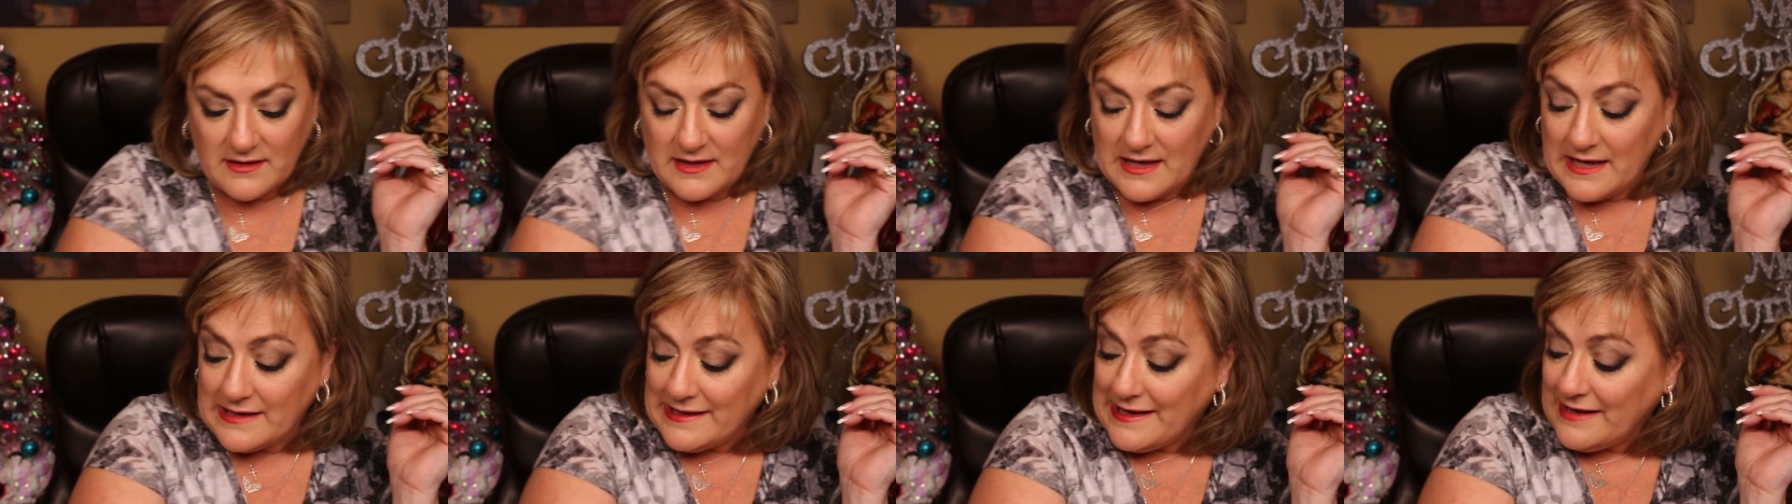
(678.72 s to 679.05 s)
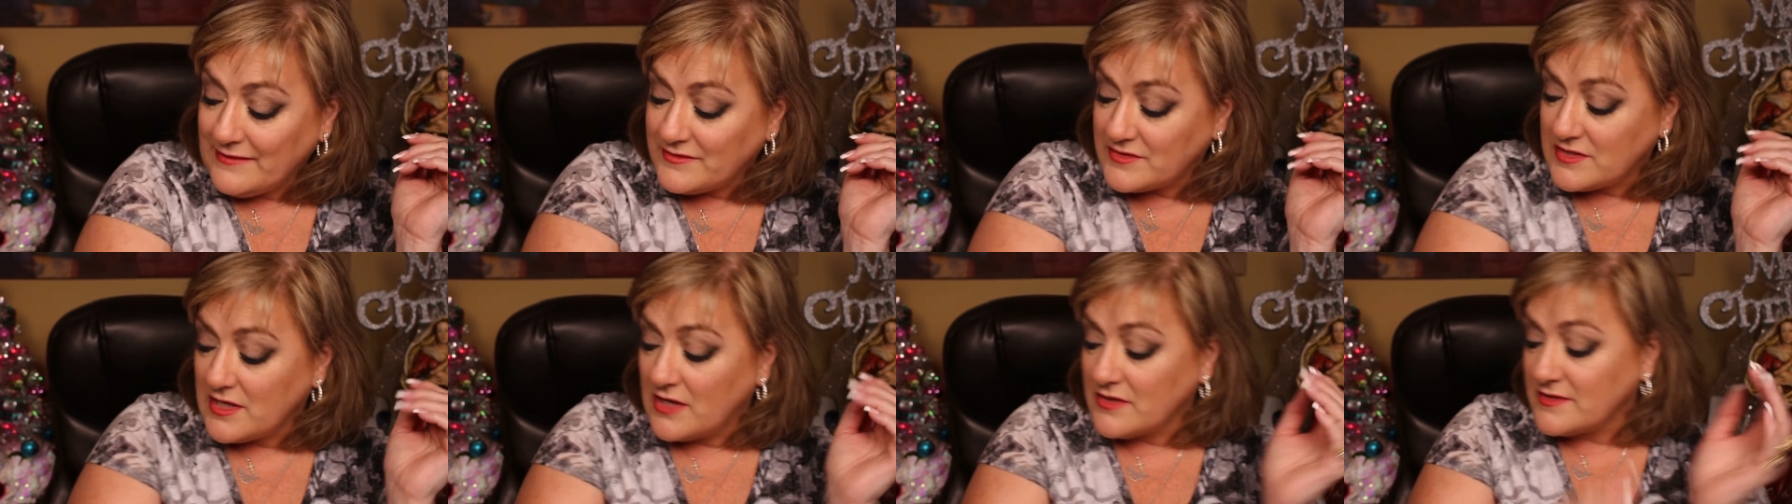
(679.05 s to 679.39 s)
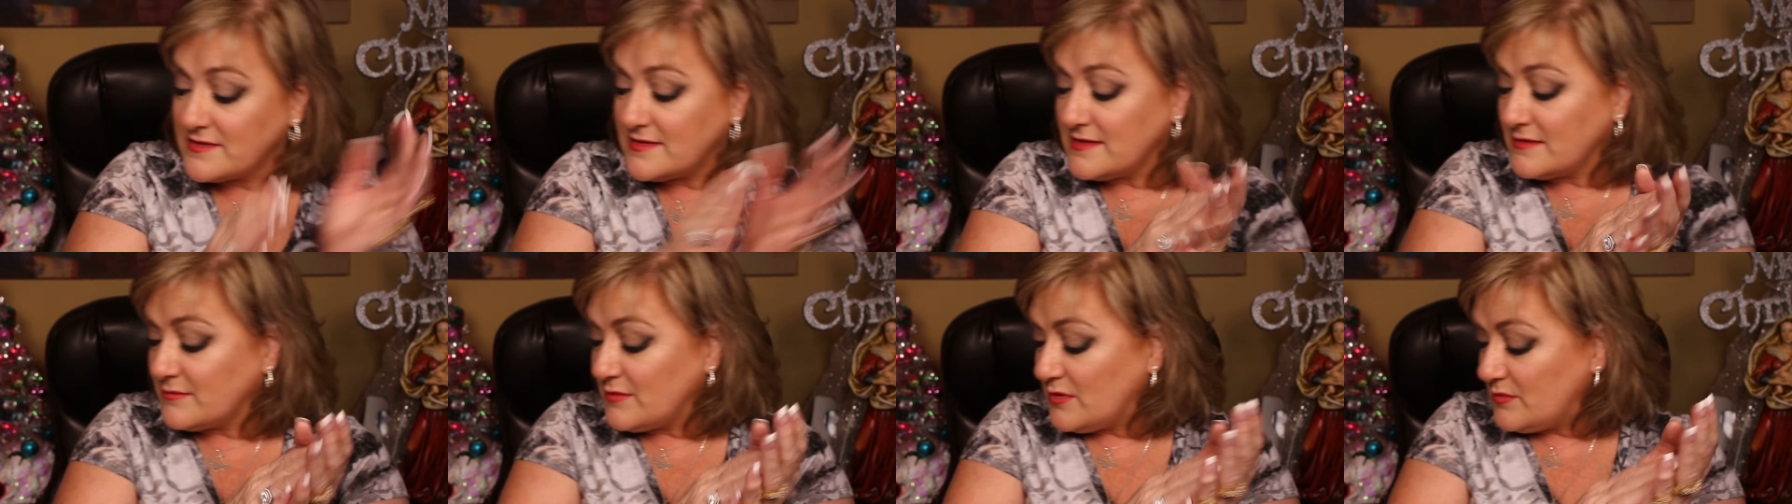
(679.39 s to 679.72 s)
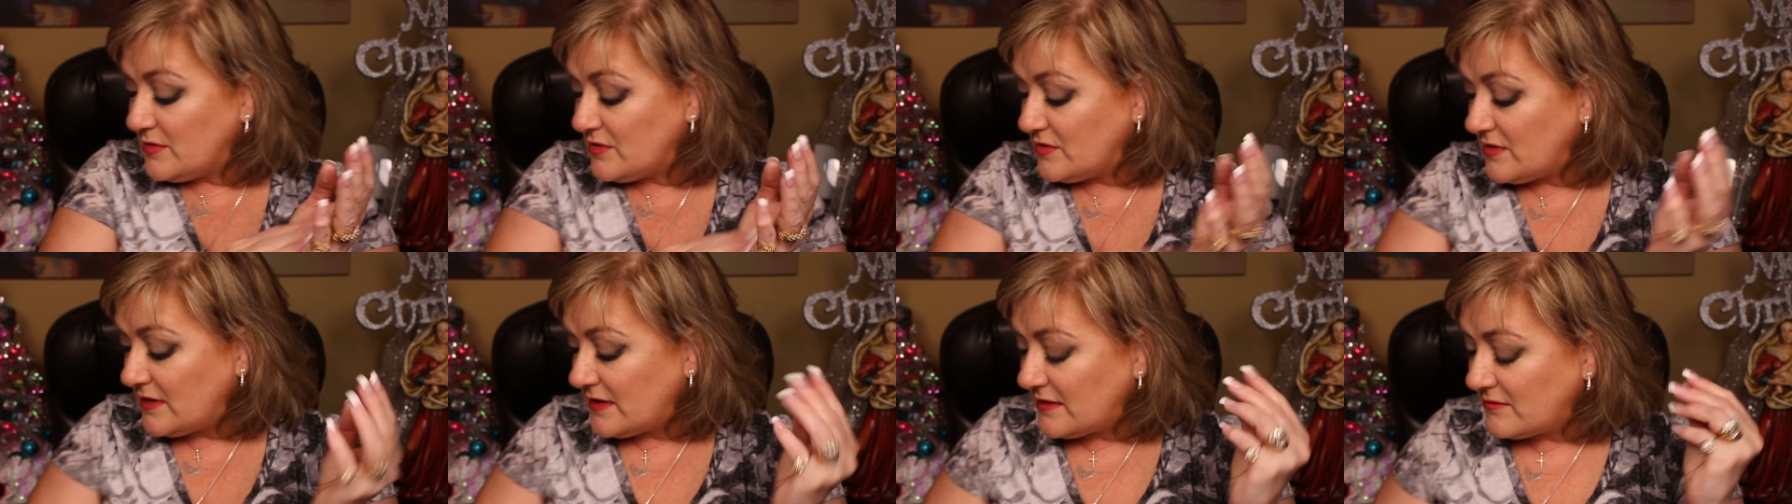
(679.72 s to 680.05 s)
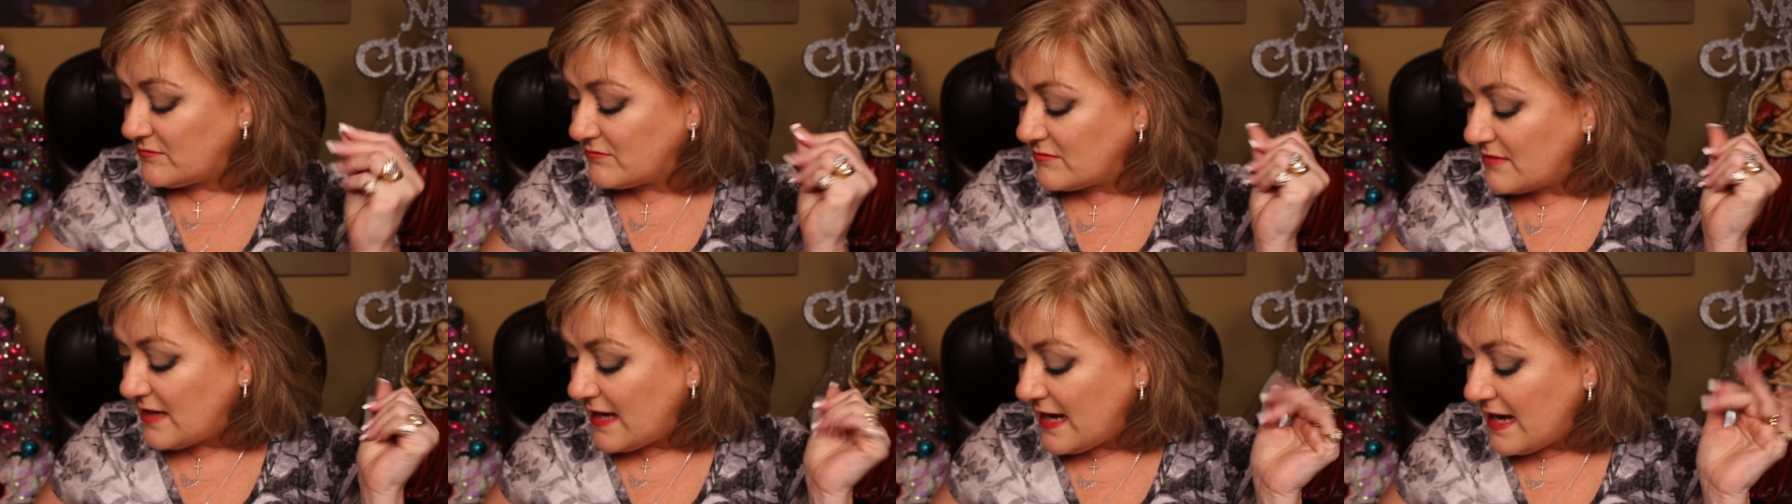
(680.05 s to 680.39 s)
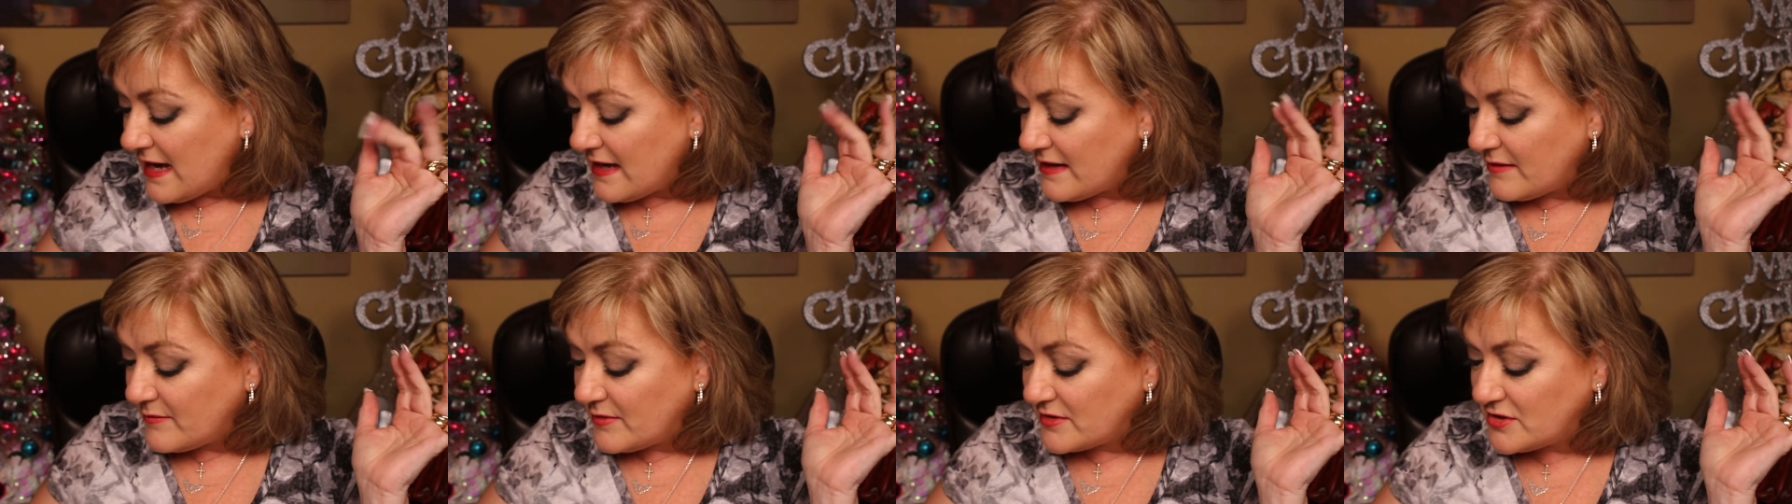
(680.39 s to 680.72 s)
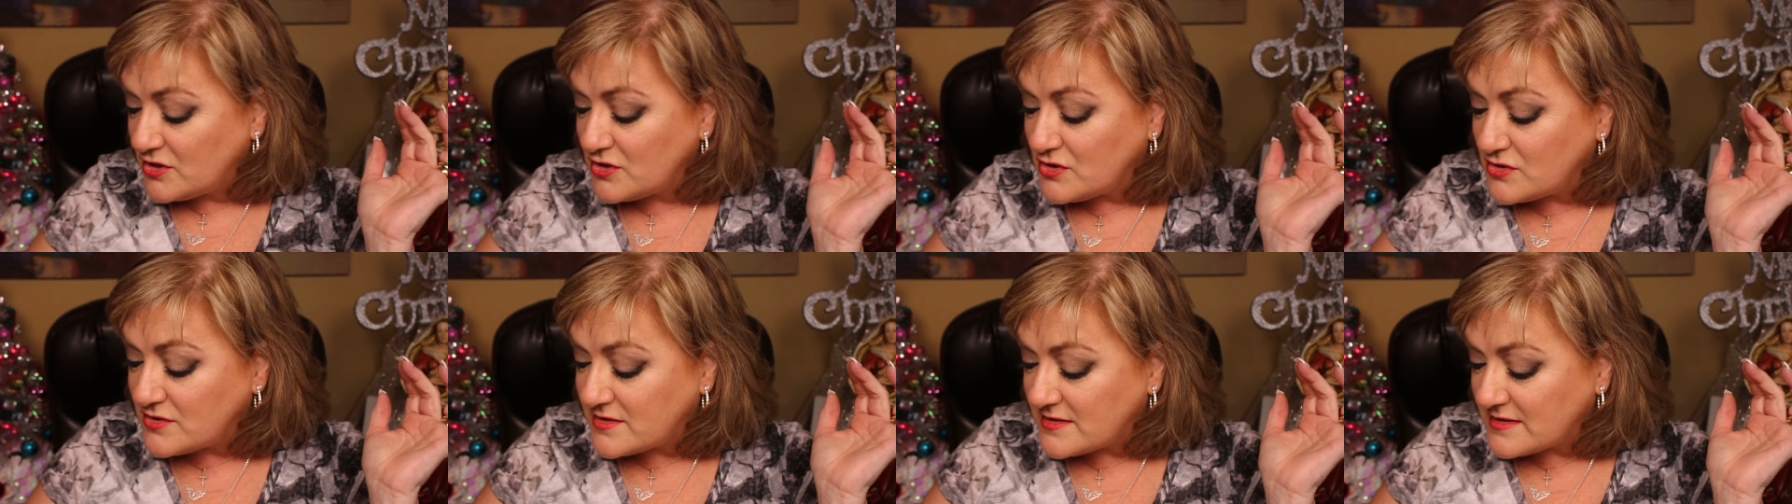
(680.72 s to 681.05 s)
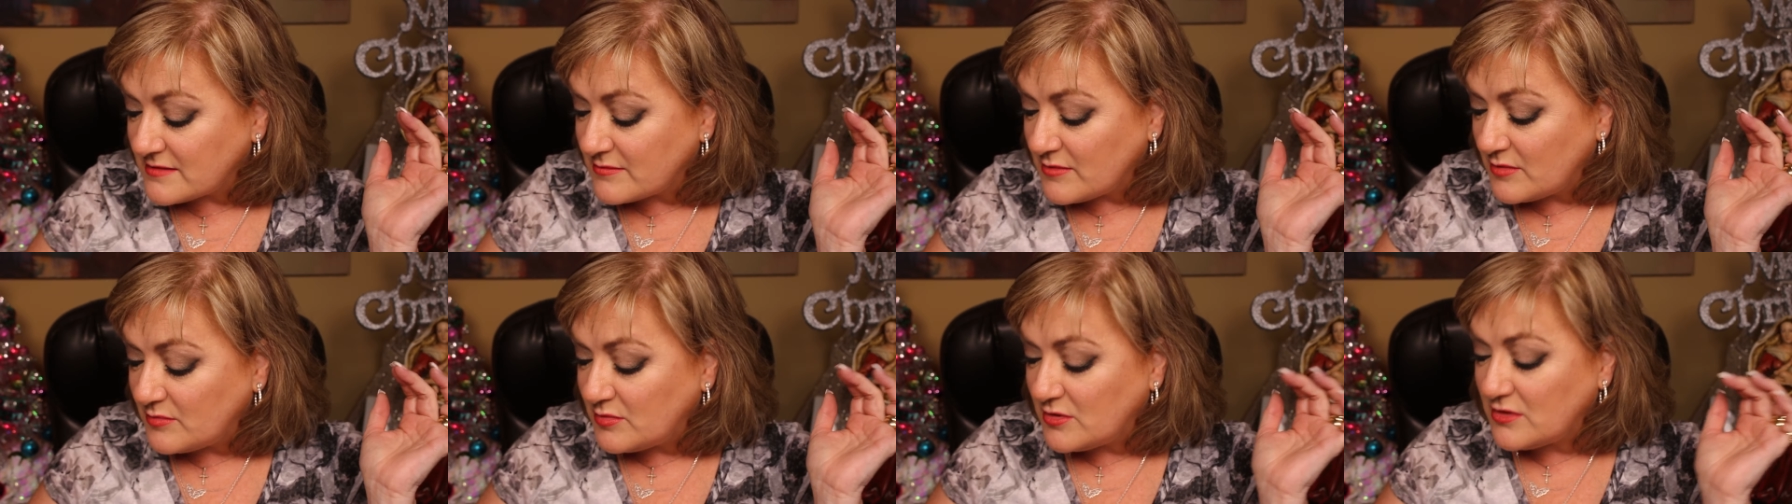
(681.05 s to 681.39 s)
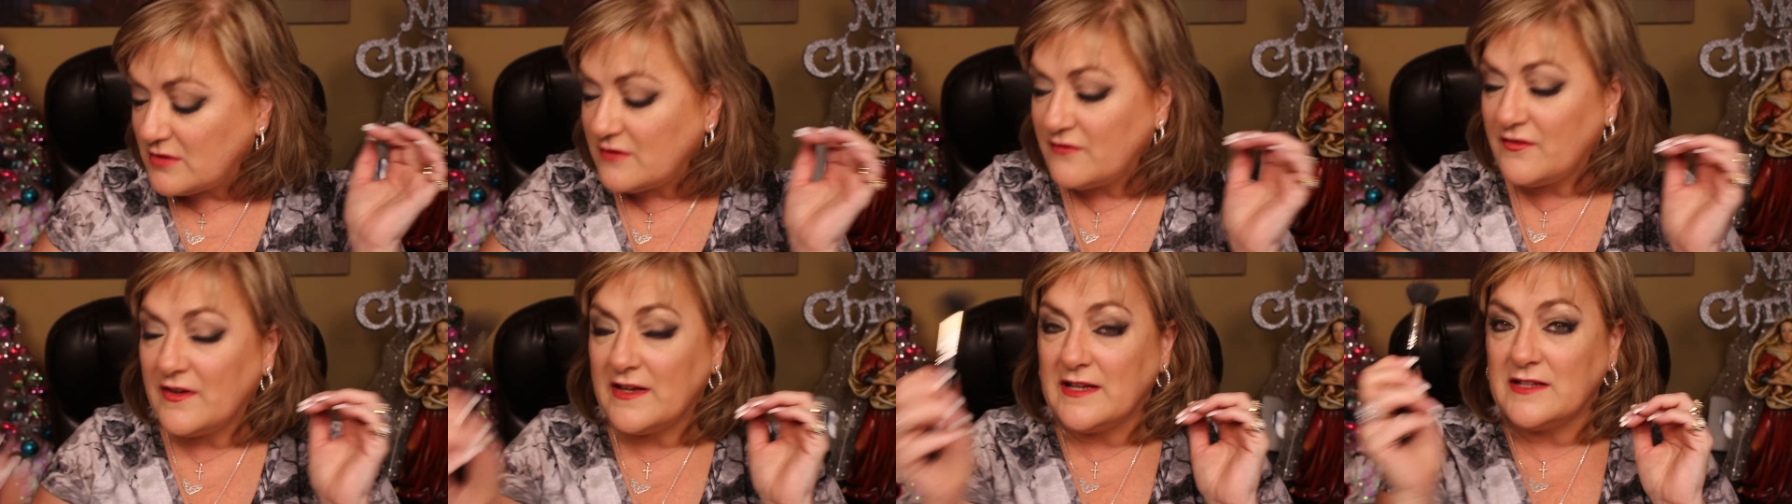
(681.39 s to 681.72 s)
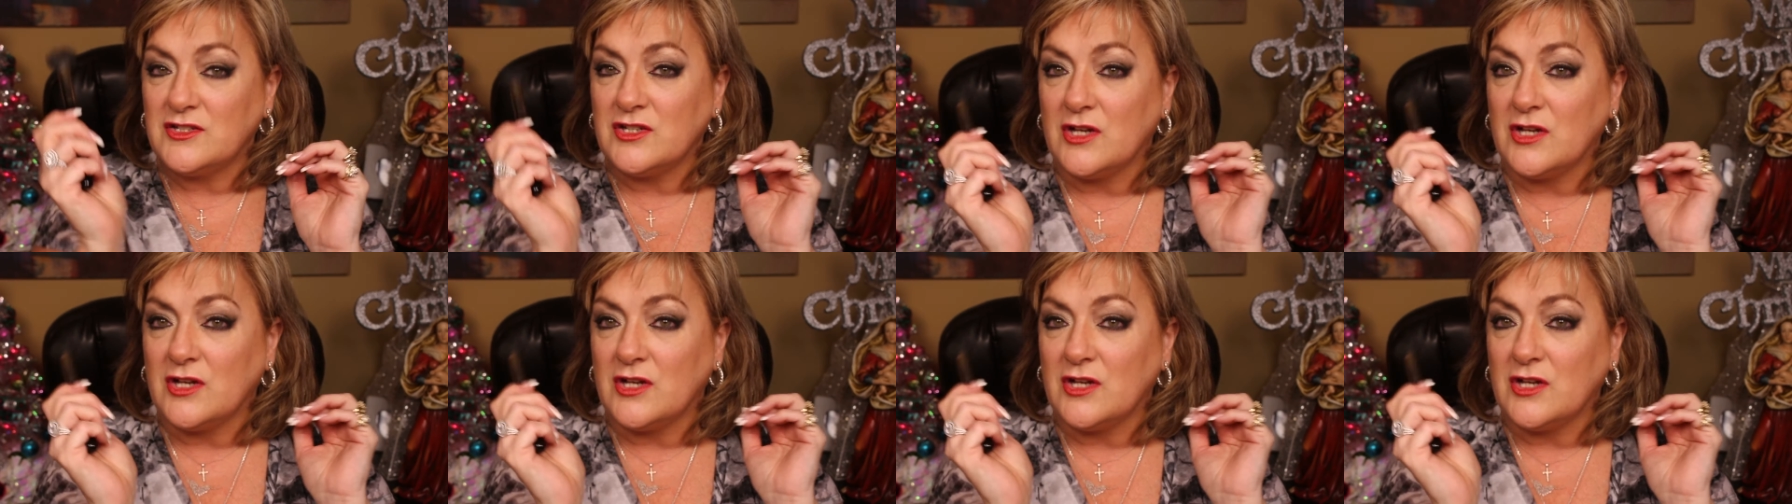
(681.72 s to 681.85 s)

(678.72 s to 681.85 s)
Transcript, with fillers: I'm going to have to talk Sigma Beauty. I am a huge Sigma Beauty fan.